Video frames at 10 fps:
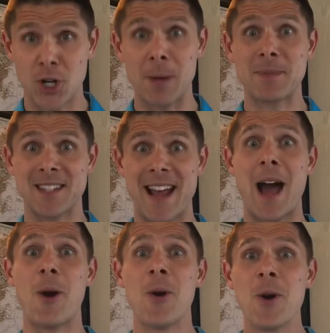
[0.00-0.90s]
chips
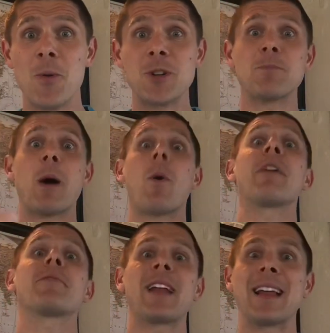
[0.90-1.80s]
now, which my
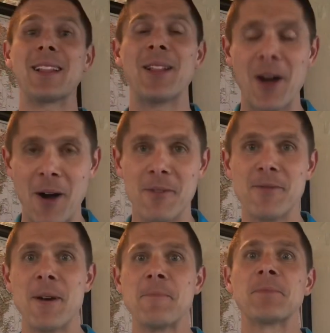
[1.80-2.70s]
wife and I
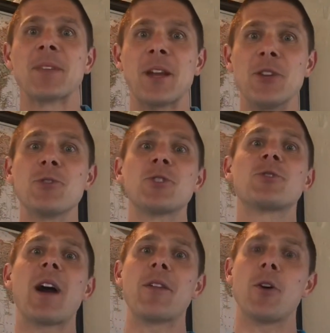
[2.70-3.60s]
love. You could
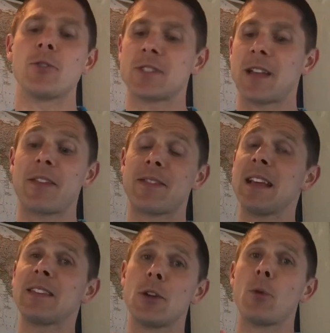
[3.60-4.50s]
try those because I
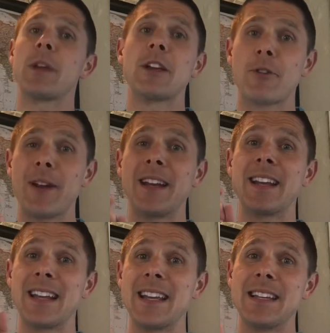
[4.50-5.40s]
think the only
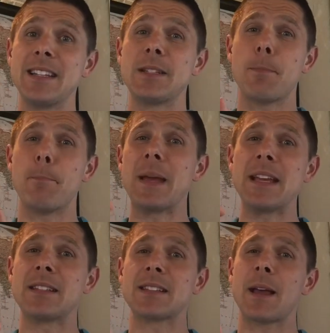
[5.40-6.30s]
ingredient is
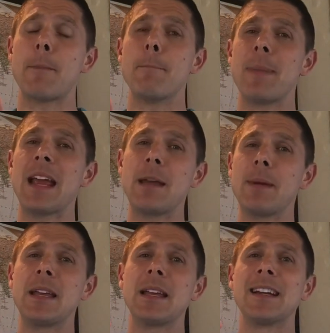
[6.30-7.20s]
beets and
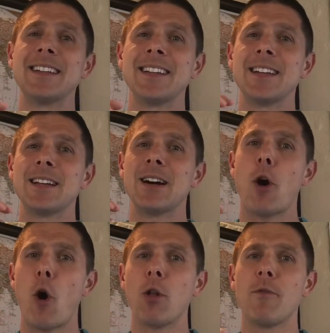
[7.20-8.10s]
maybe
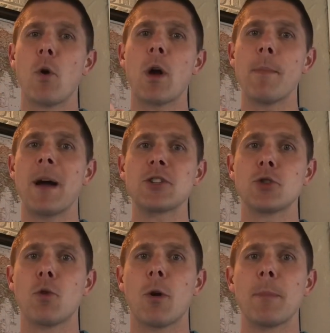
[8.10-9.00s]
olive oil. I'm not
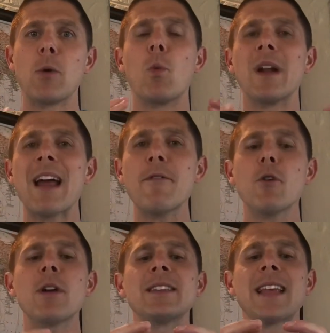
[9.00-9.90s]
sure. But
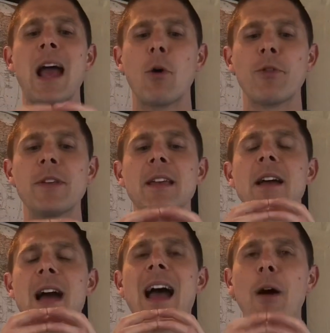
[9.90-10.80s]
whatever is
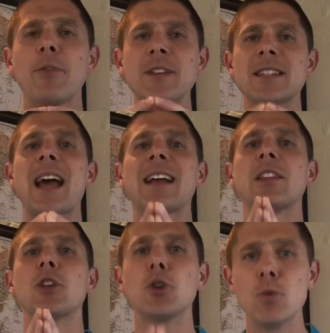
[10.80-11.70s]
healthy, a healthy snack
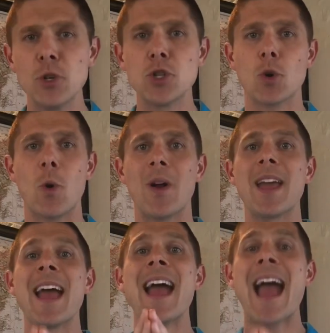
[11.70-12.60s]
that you
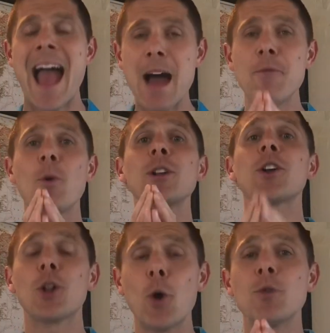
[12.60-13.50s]
enjoy, have one
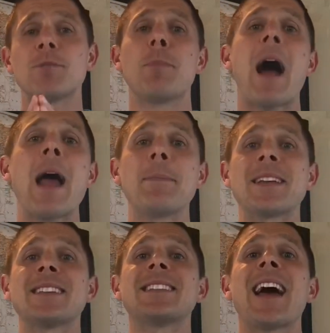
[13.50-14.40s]
close by
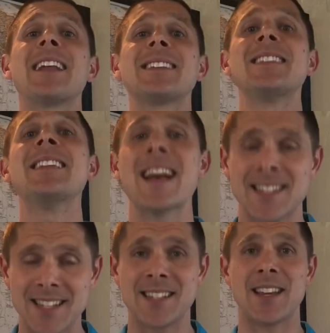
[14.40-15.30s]
because that is
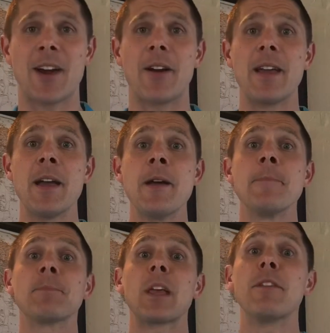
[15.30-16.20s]
necessary
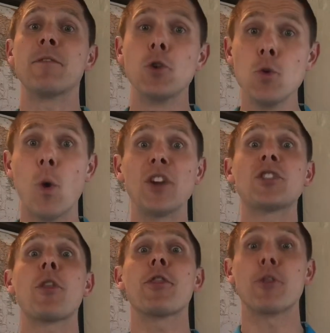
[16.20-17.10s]
if you want
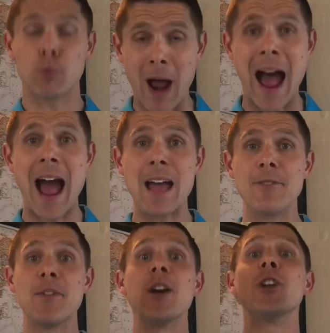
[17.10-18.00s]
to
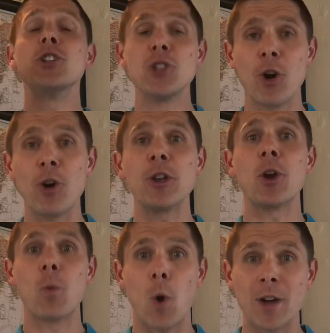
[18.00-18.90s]
thrive during
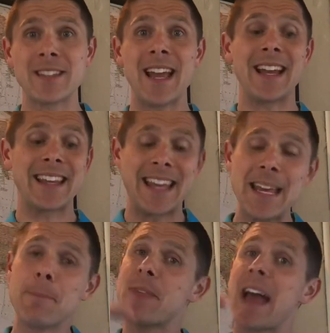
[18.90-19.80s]
your workday to
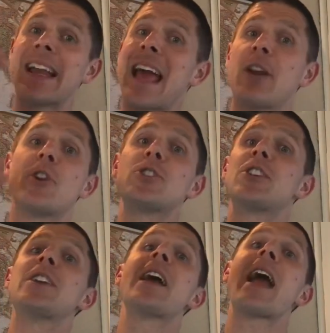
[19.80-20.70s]
keep that
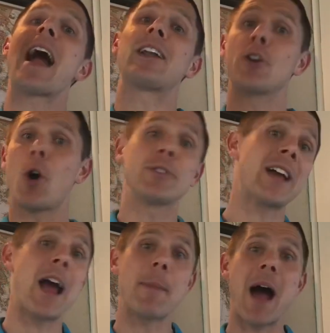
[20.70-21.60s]
energy at an
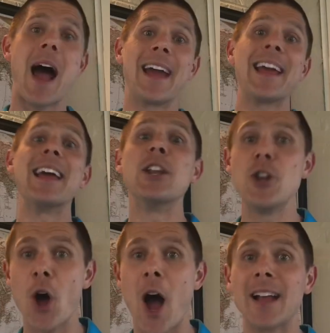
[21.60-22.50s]
all-time high
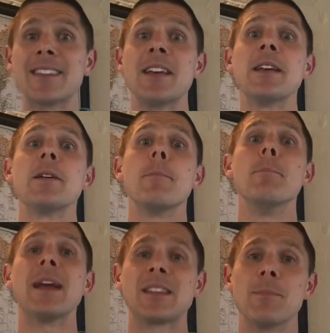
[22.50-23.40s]
and not
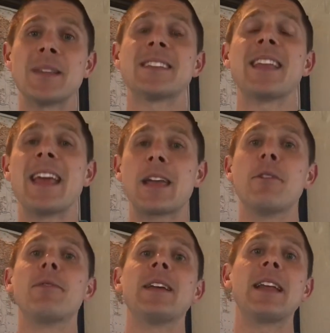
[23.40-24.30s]
make the mistake
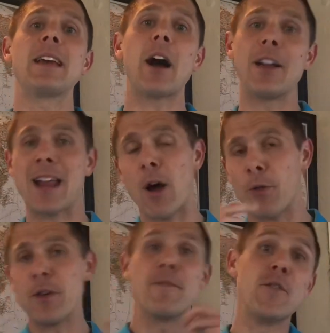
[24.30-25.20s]
of eating
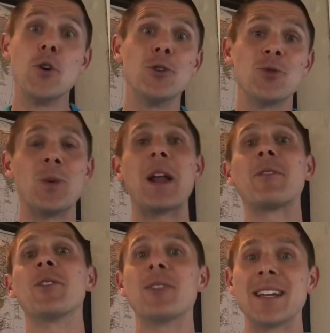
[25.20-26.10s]
unhealthy foods
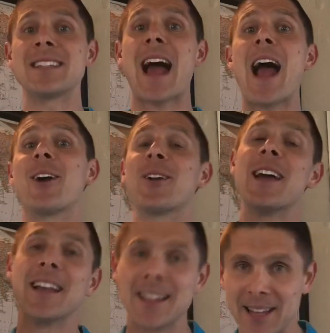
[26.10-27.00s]
whenever you get
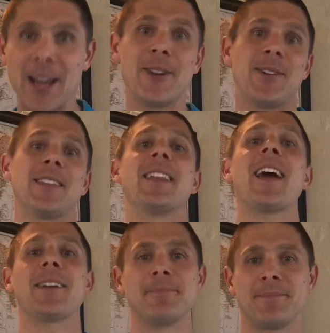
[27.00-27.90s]
tired later in the
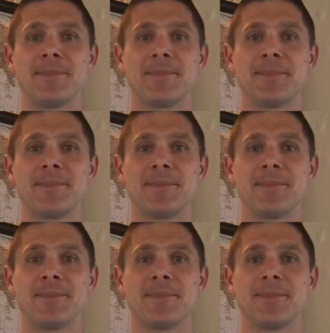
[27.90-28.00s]
day.